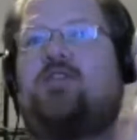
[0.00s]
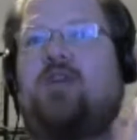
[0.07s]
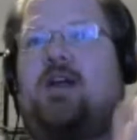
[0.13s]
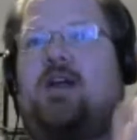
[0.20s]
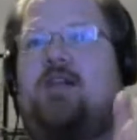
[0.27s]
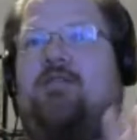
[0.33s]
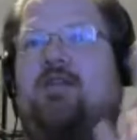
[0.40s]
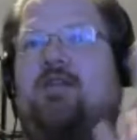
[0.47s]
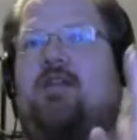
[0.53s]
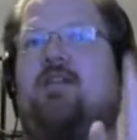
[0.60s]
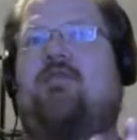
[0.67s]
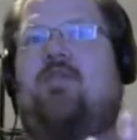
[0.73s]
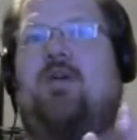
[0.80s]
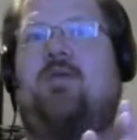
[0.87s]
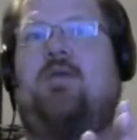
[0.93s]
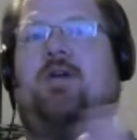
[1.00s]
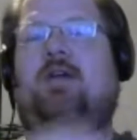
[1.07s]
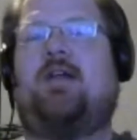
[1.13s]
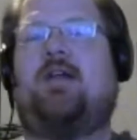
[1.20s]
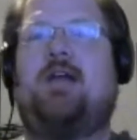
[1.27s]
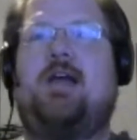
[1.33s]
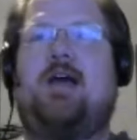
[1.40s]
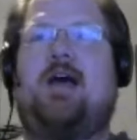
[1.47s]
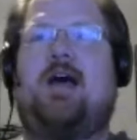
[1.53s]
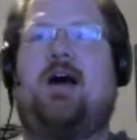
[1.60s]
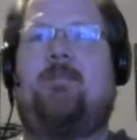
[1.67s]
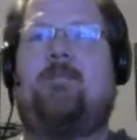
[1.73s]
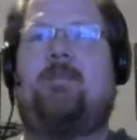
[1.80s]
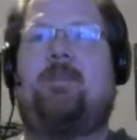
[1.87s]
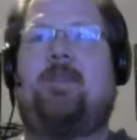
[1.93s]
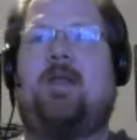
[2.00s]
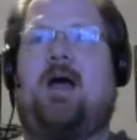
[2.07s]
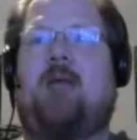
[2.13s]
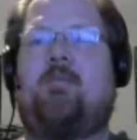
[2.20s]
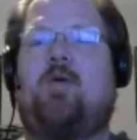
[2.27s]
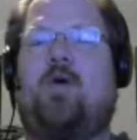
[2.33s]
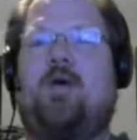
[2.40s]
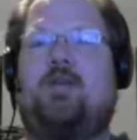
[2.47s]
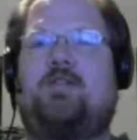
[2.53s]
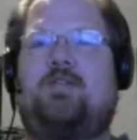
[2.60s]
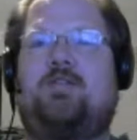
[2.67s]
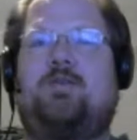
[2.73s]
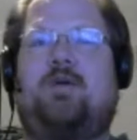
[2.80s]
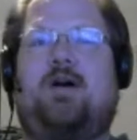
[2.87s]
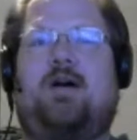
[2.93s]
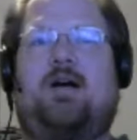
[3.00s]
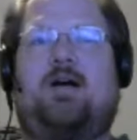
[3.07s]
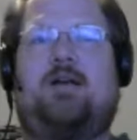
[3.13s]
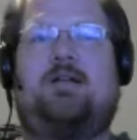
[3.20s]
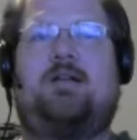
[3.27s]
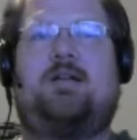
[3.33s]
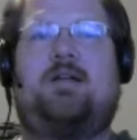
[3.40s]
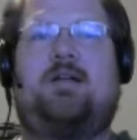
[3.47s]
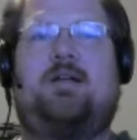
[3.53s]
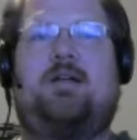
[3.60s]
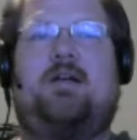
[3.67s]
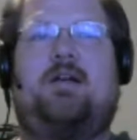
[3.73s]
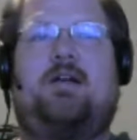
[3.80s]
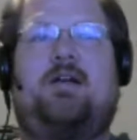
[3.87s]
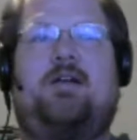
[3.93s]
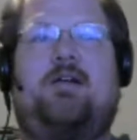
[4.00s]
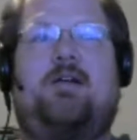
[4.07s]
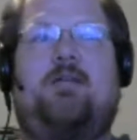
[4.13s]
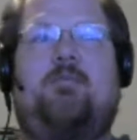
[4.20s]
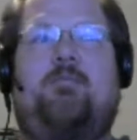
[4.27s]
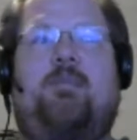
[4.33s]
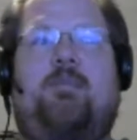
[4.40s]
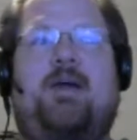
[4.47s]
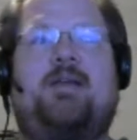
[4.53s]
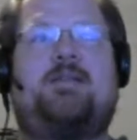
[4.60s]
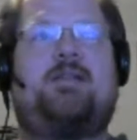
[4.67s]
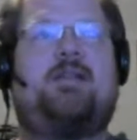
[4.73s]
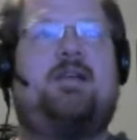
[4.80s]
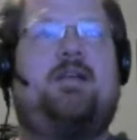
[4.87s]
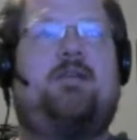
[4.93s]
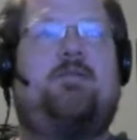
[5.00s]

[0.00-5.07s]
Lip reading: the front one. I'm going to basically